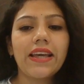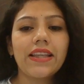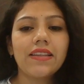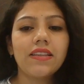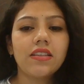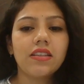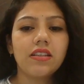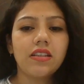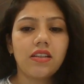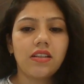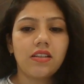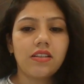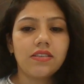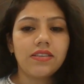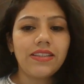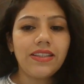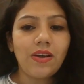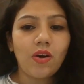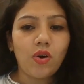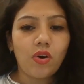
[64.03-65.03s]
can
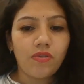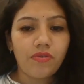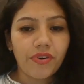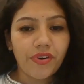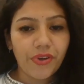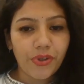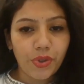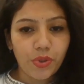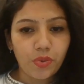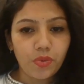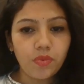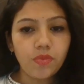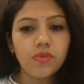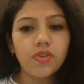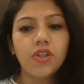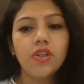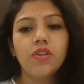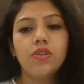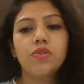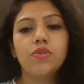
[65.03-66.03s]
they offer you?
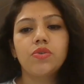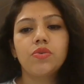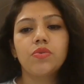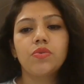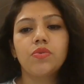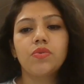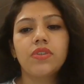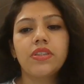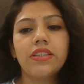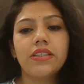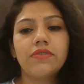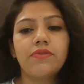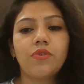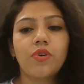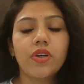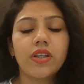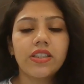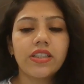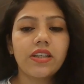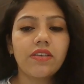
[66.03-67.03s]
So
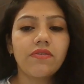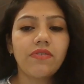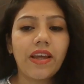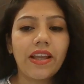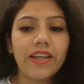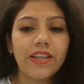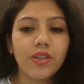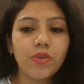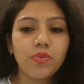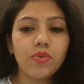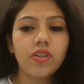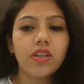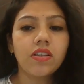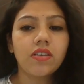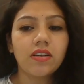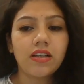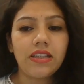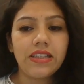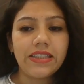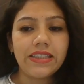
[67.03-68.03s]
for their valued
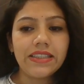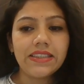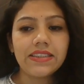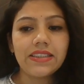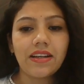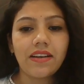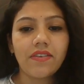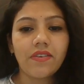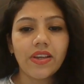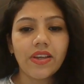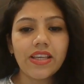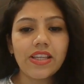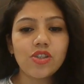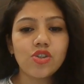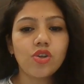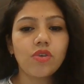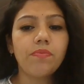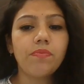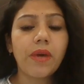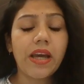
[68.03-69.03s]
colleagues, a
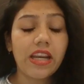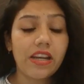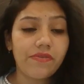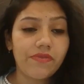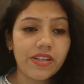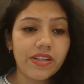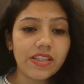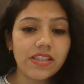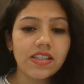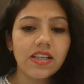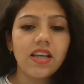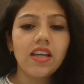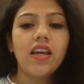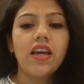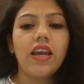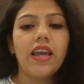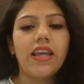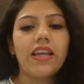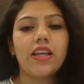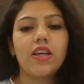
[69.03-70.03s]
range of benefits
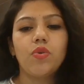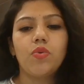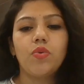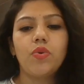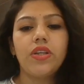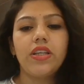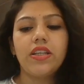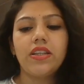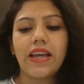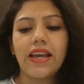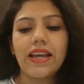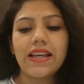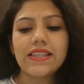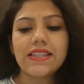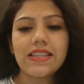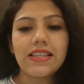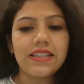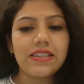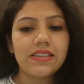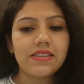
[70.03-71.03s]
including
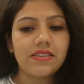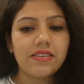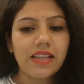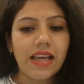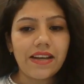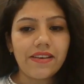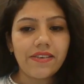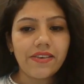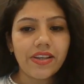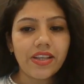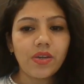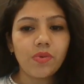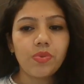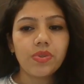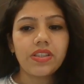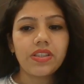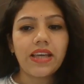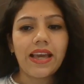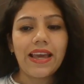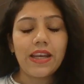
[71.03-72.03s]
excellent salary
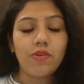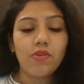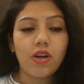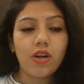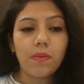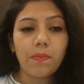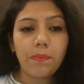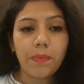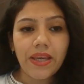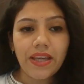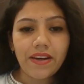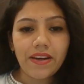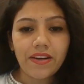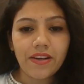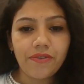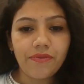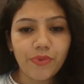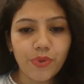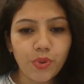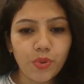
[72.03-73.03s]
with annual pay
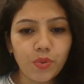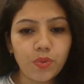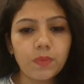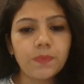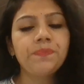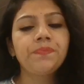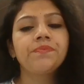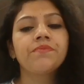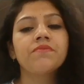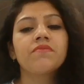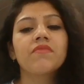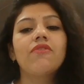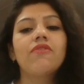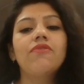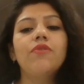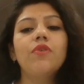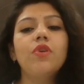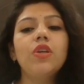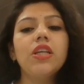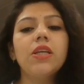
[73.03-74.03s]
review,
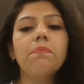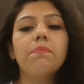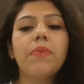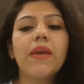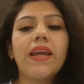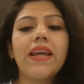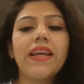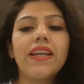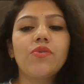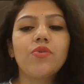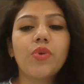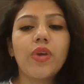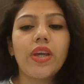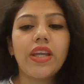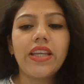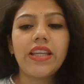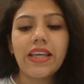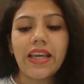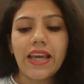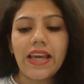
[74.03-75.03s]
fully paid
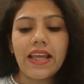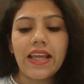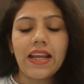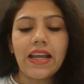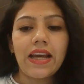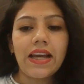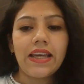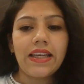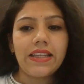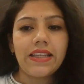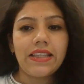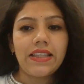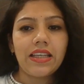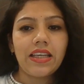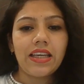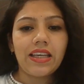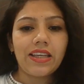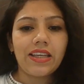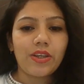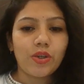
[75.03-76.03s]
training and IT
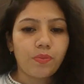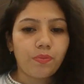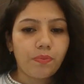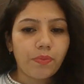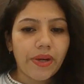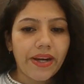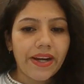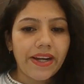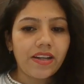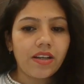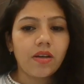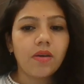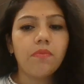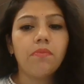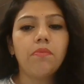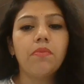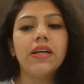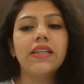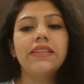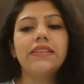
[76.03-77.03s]
equipment,
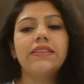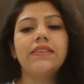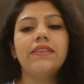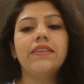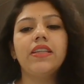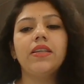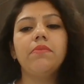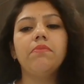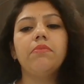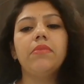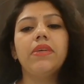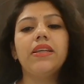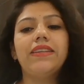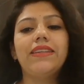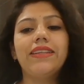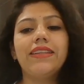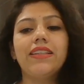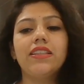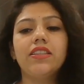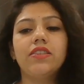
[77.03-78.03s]
monthly
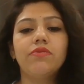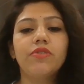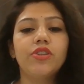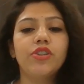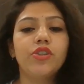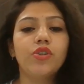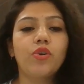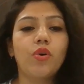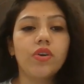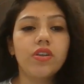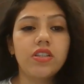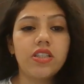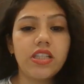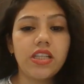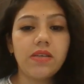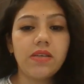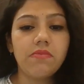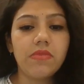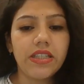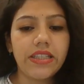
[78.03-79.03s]
meetings with your
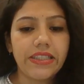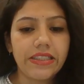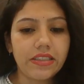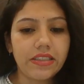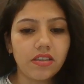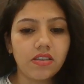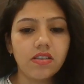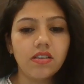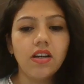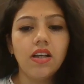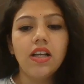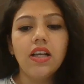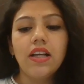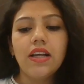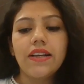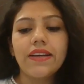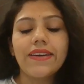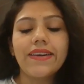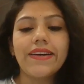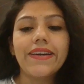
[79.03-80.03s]
team leader,
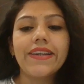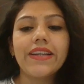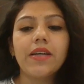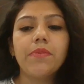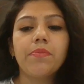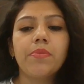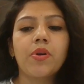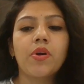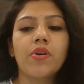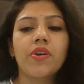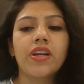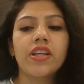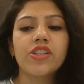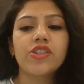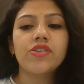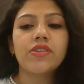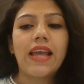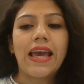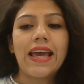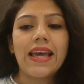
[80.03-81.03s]
career
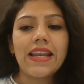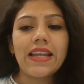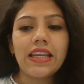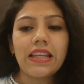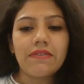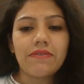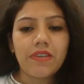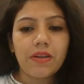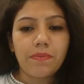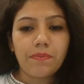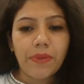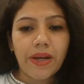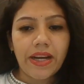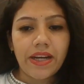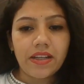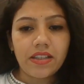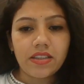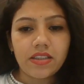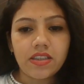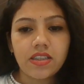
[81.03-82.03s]
progression and
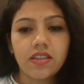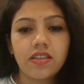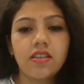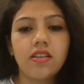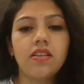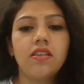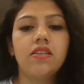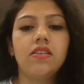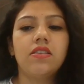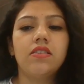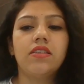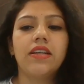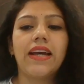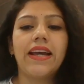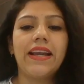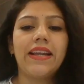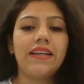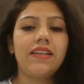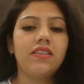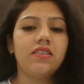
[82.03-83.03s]
development,
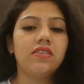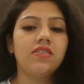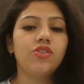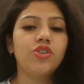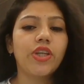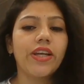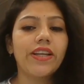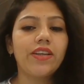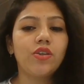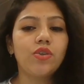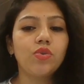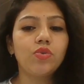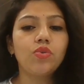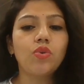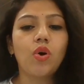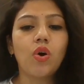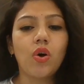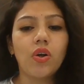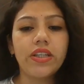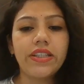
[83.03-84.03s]
and
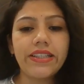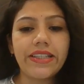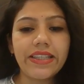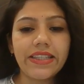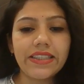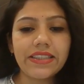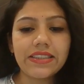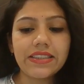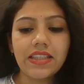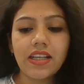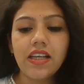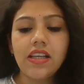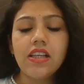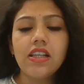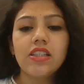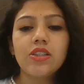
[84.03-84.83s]
Jet2 holidays,